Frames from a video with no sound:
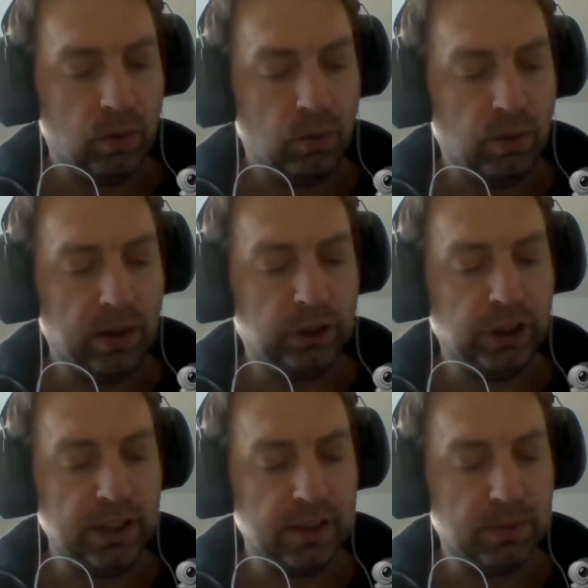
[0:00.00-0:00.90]
While
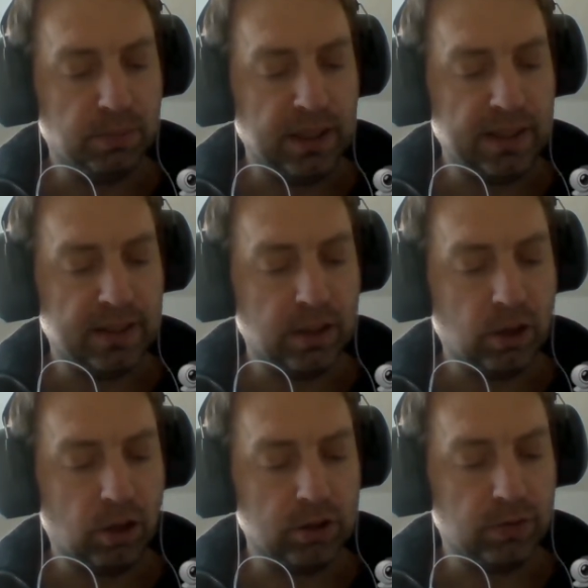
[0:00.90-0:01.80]
Jesus pleads the
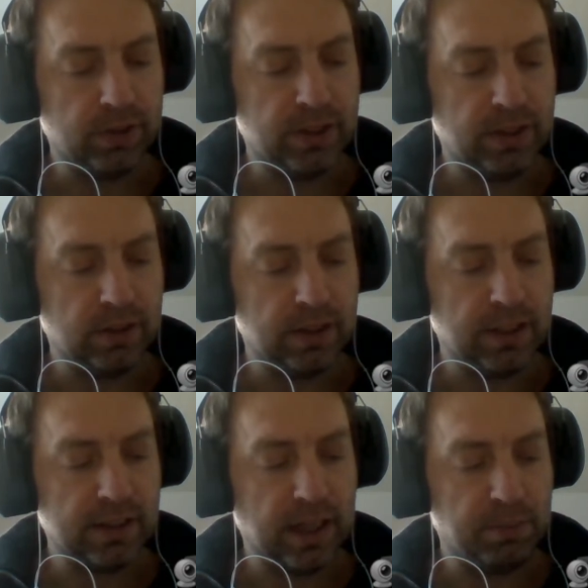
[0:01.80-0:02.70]
cause of sinners
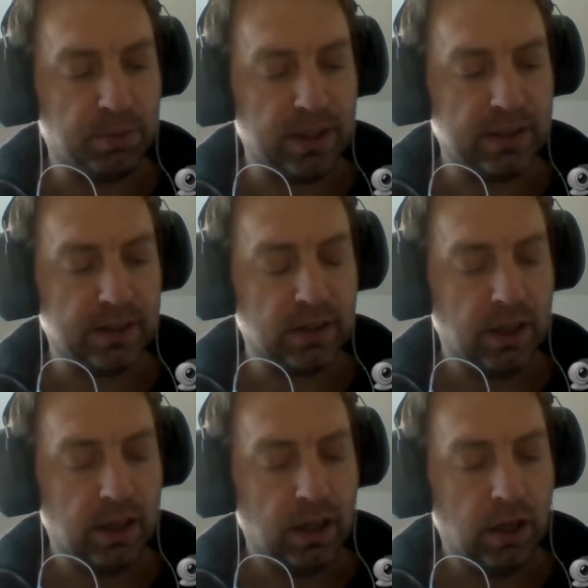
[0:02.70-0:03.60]
as high priest,
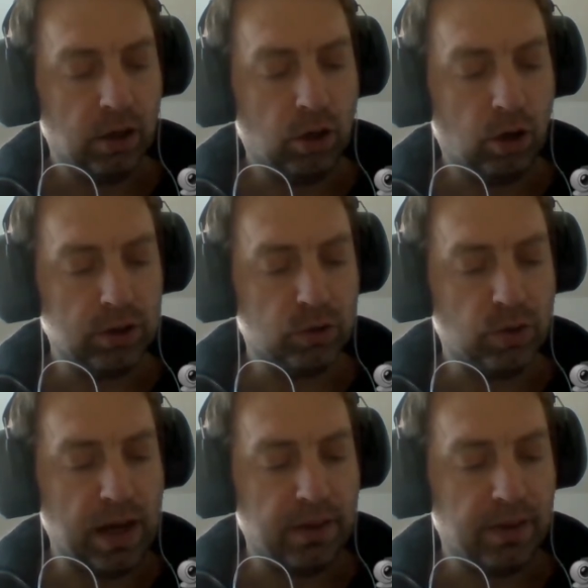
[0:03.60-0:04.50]
God's
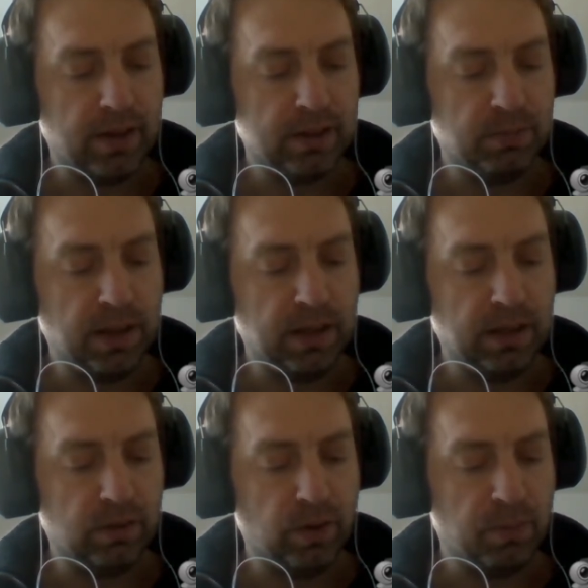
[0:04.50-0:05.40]
wrath is
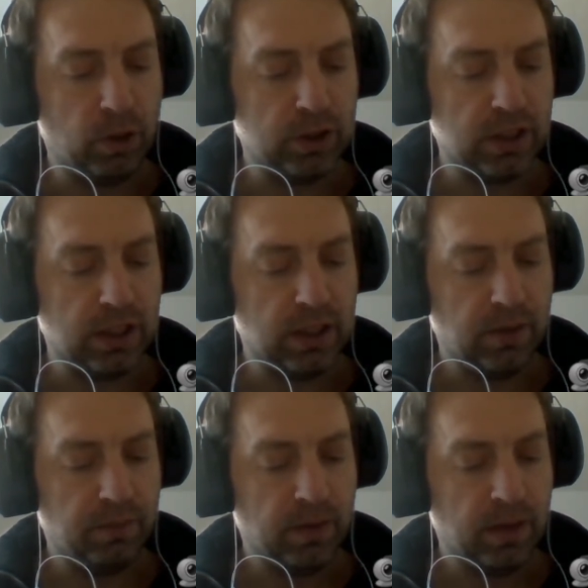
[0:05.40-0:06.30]
mingled with mercy.
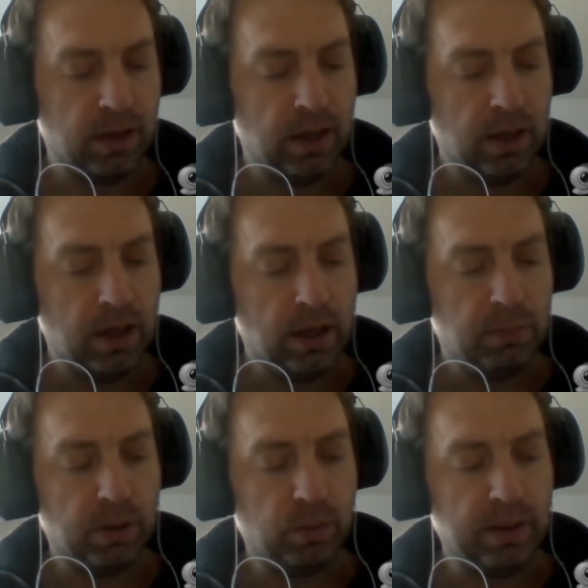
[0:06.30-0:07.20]

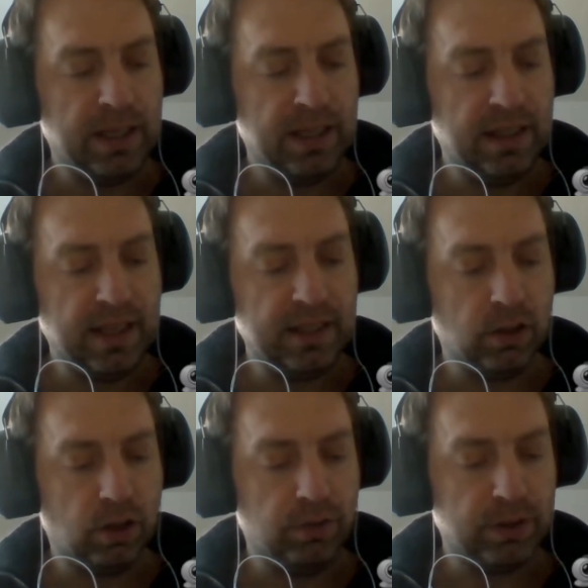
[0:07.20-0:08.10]
But when he lays
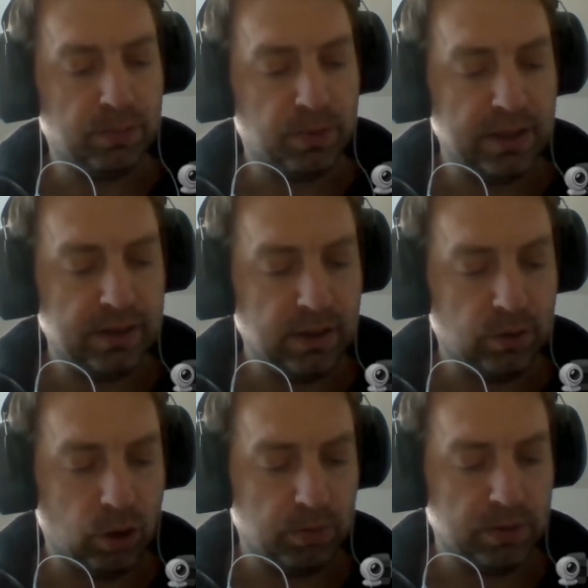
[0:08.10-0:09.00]
off his priestly
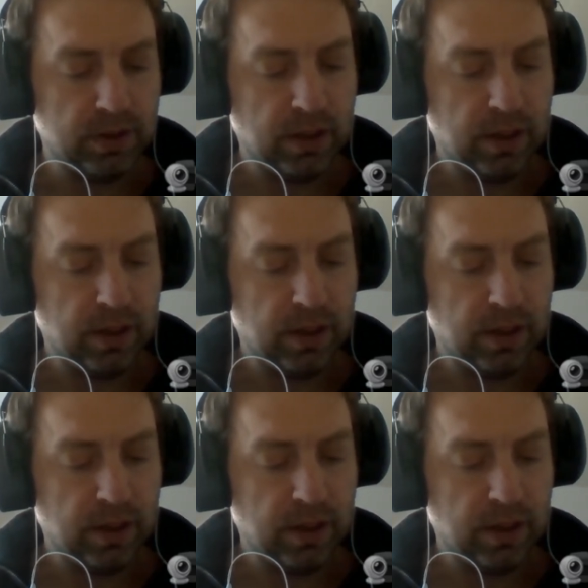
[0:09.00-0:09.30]
robes